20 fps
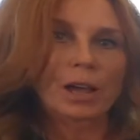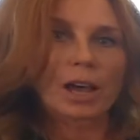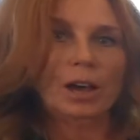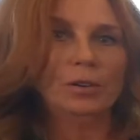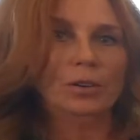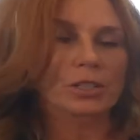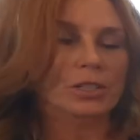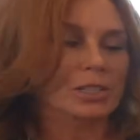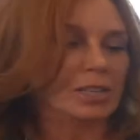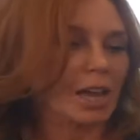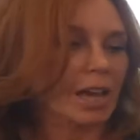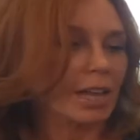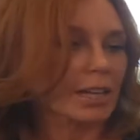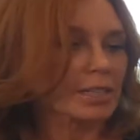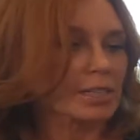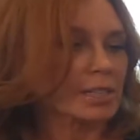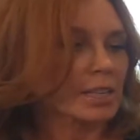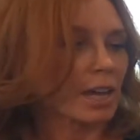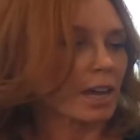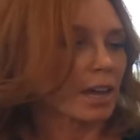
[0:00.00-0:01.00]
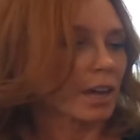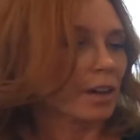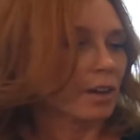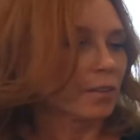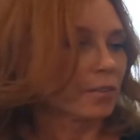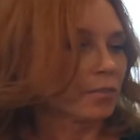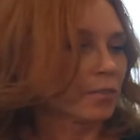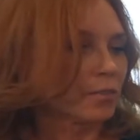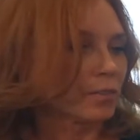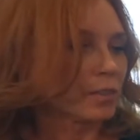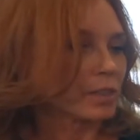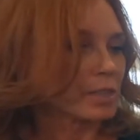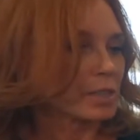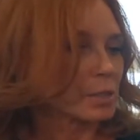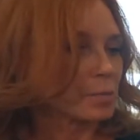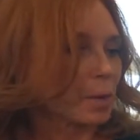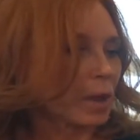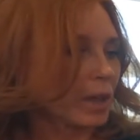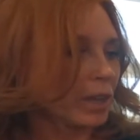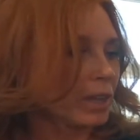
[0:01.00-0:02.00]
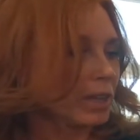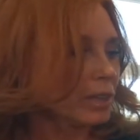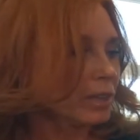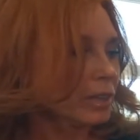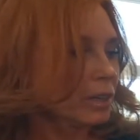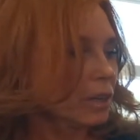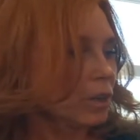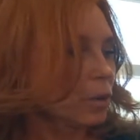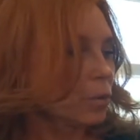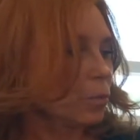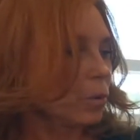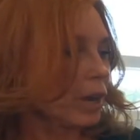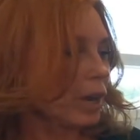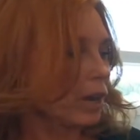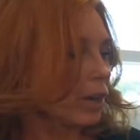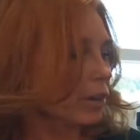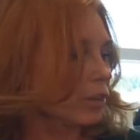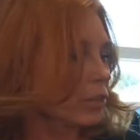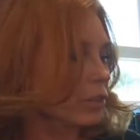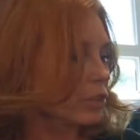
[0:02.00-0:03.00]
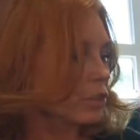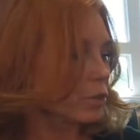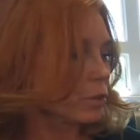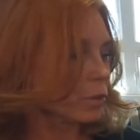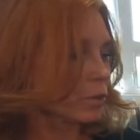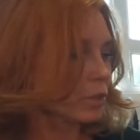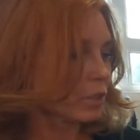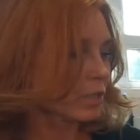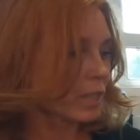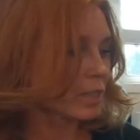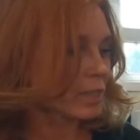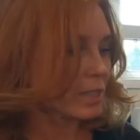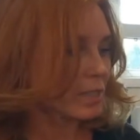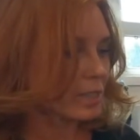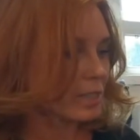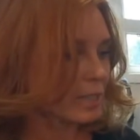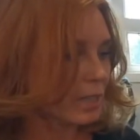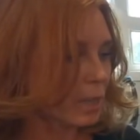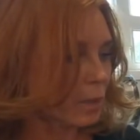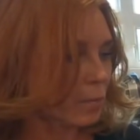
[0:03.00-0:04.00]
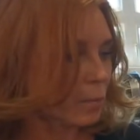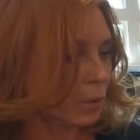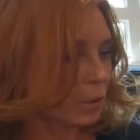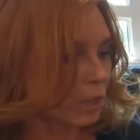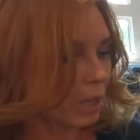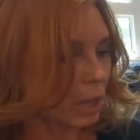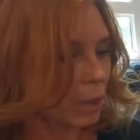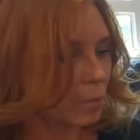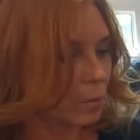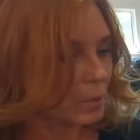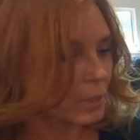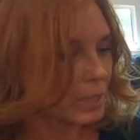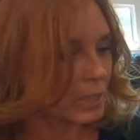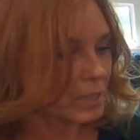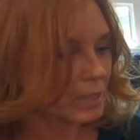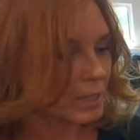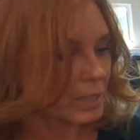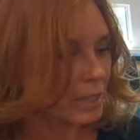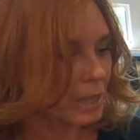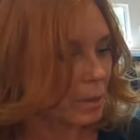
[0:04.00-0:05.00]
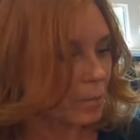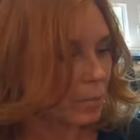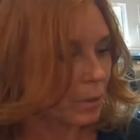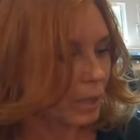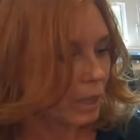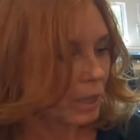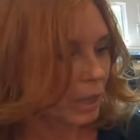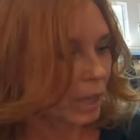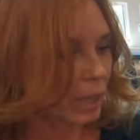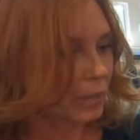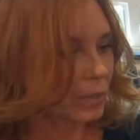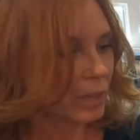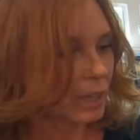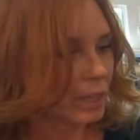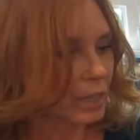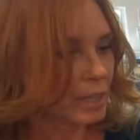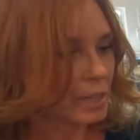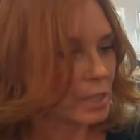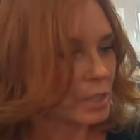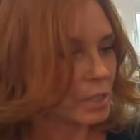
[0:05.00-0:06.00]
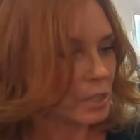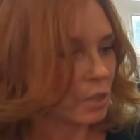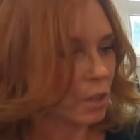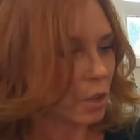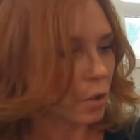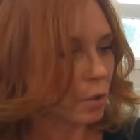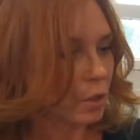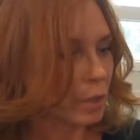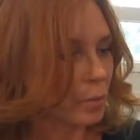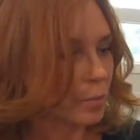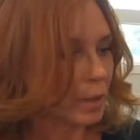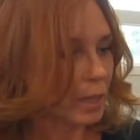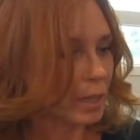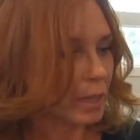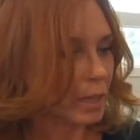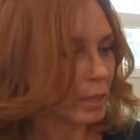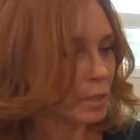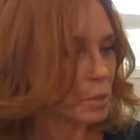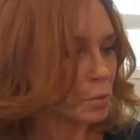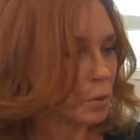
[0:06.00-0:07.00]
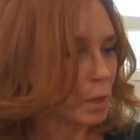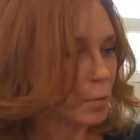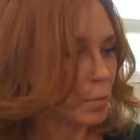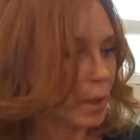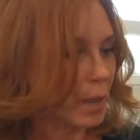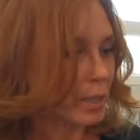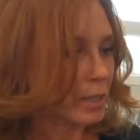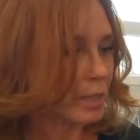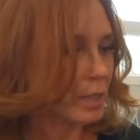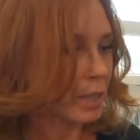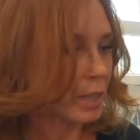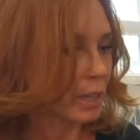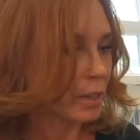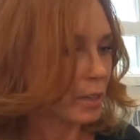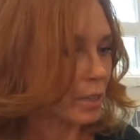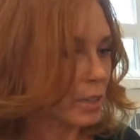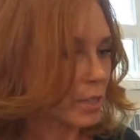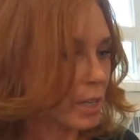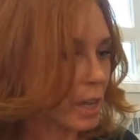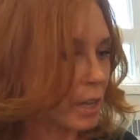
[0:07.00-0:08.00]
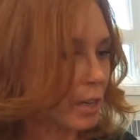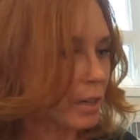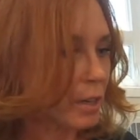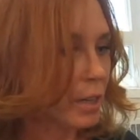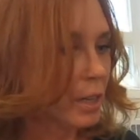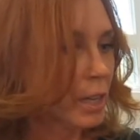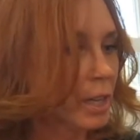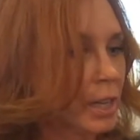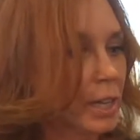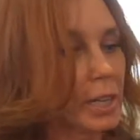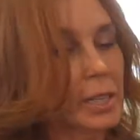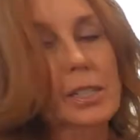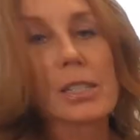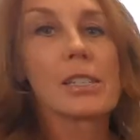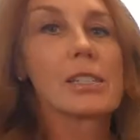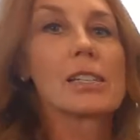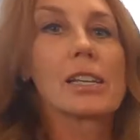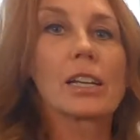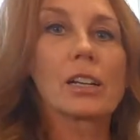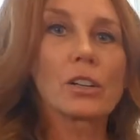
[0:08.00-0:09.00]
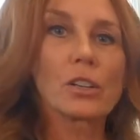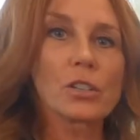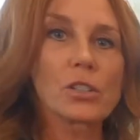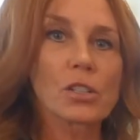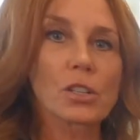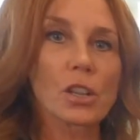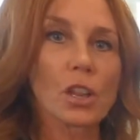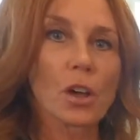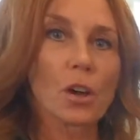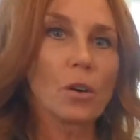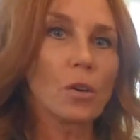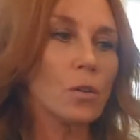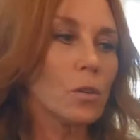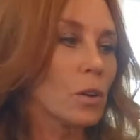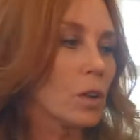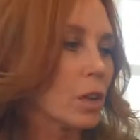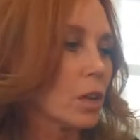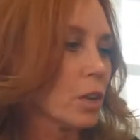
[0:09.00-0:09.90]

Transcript: outer sides of the spine where the shoulder doesn't dip or the elbow doesn't dip, and then he's slowly making his way back to the other side. It's stick or slow,